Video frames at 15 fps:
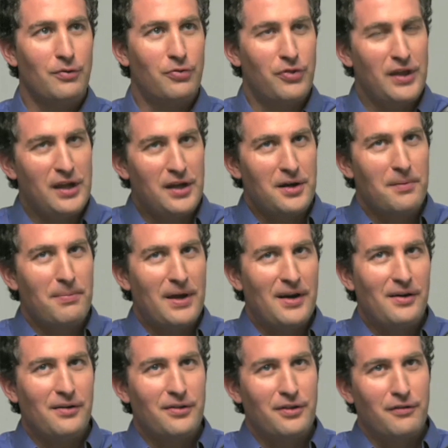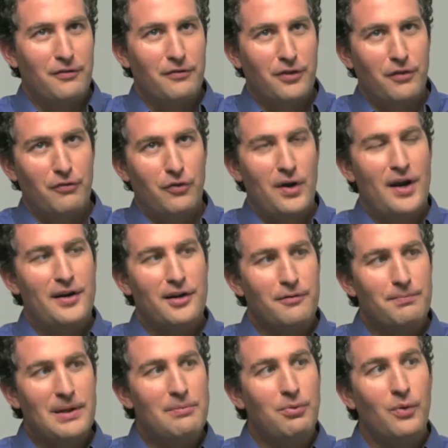thinking about the the variety of
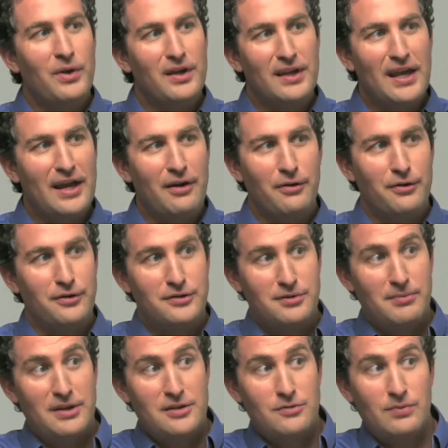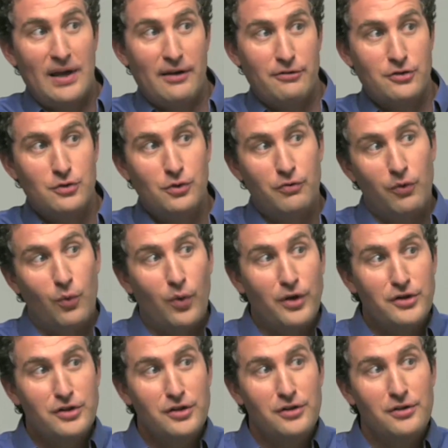people we encounter, somebody that's out of school for
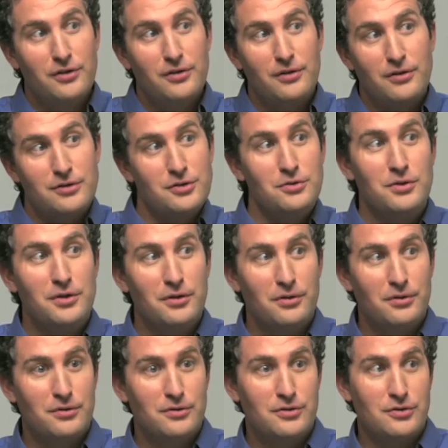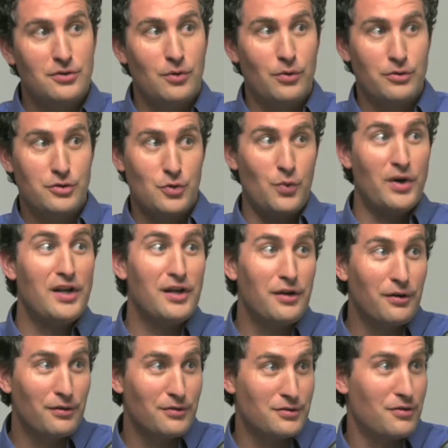one year or two years or twenty
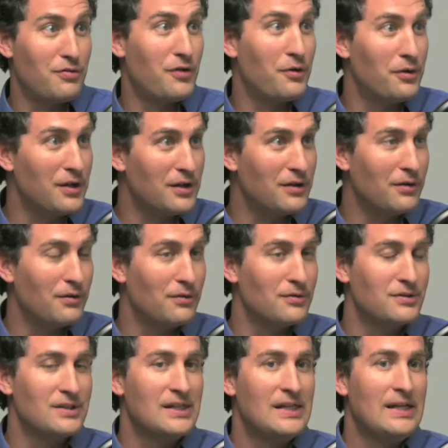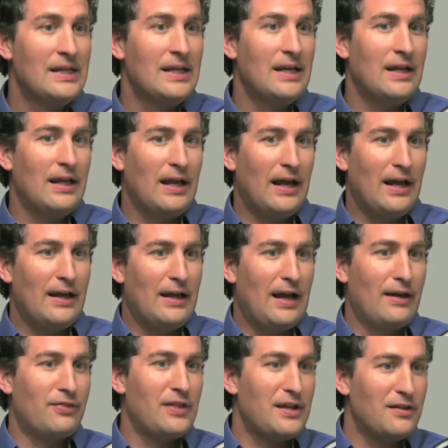years or thirty years
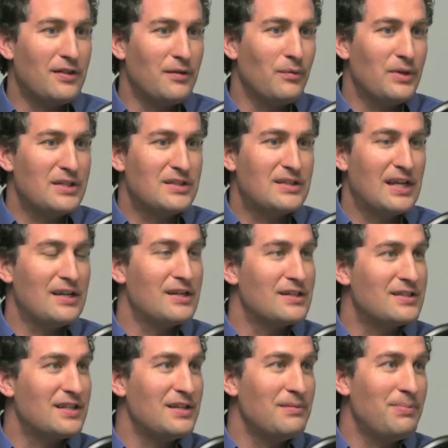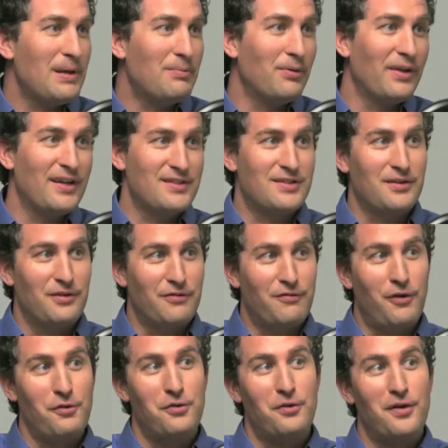I think that we tend to see people as they're
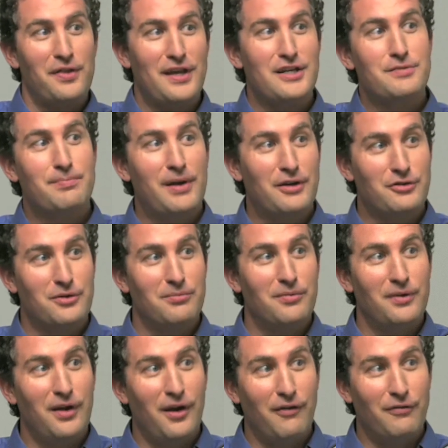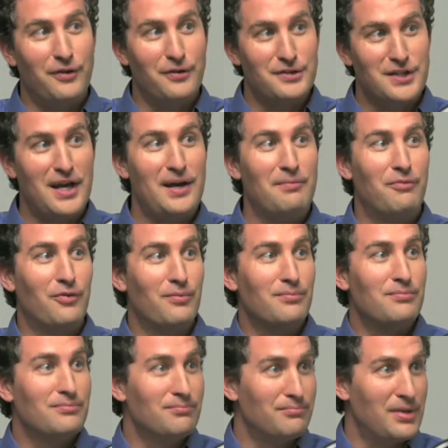further on that spectrum of their time
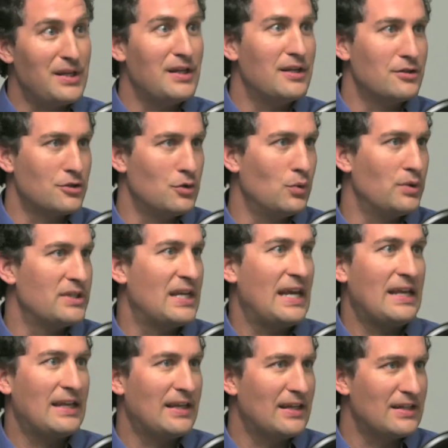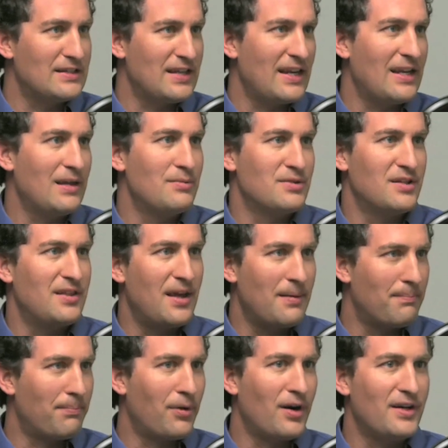from being in school and taking exams in
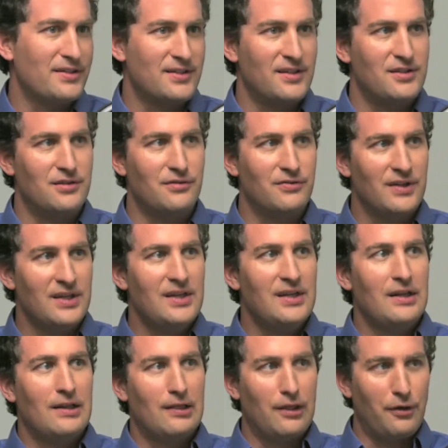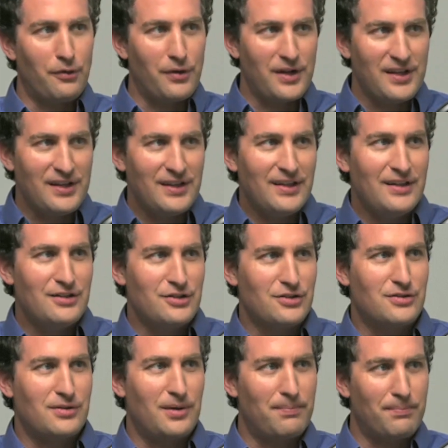that process of learning and
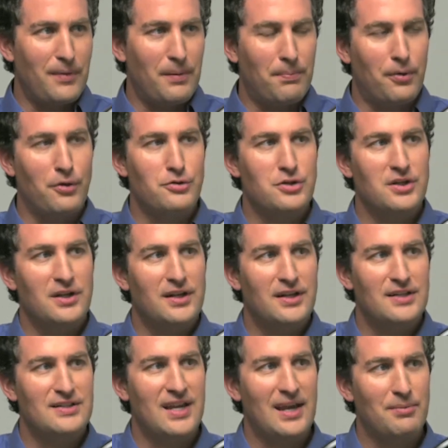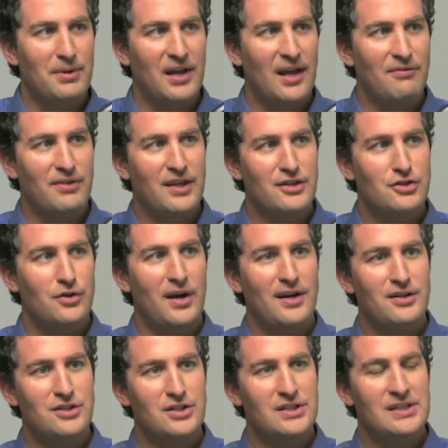just approaching an exam and having that
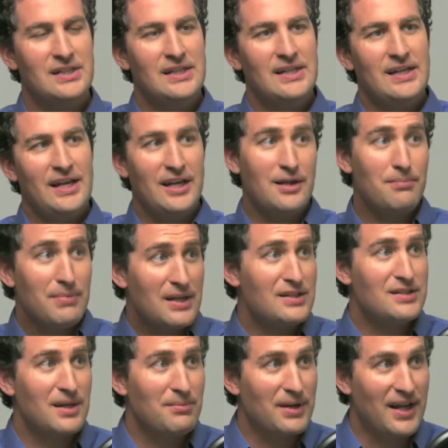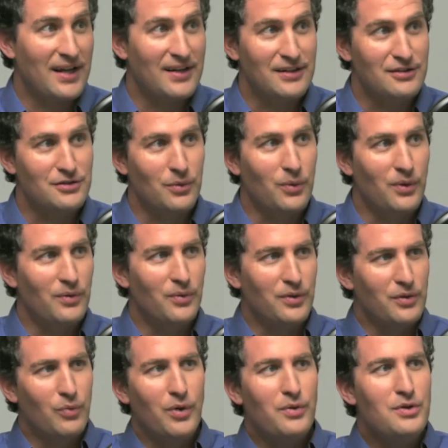strategy, it can be intimidating. So
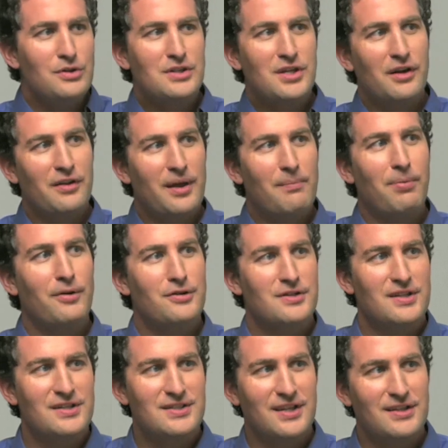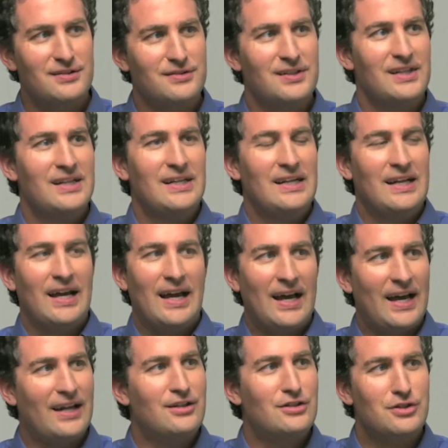what, what do you tell that person that says,
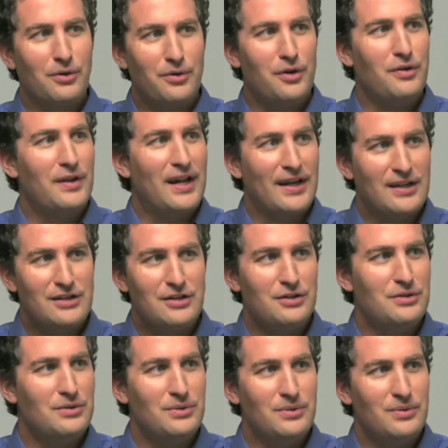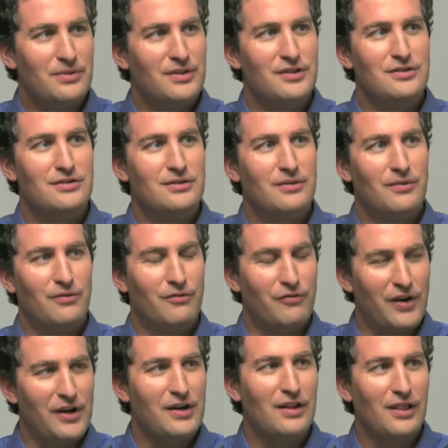I just don't know that I can do this
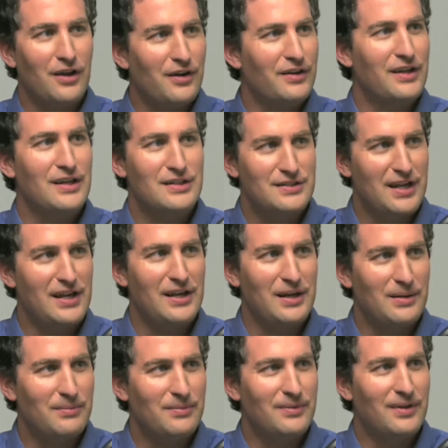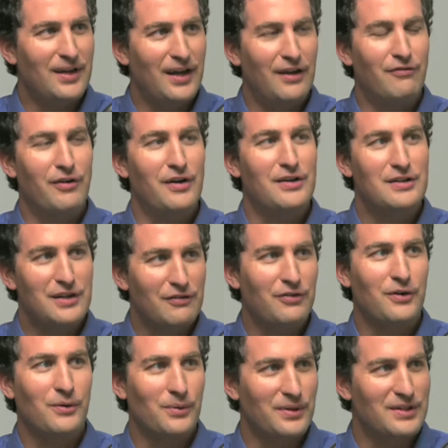very long exam, a very
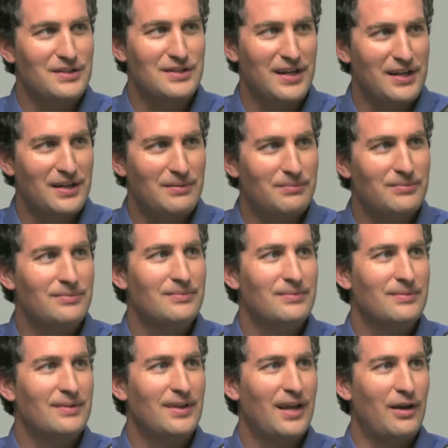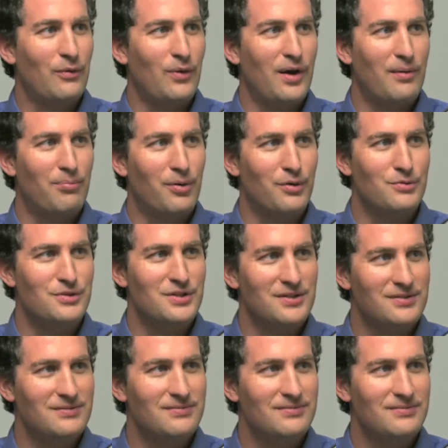difficult exam. How do I approach it?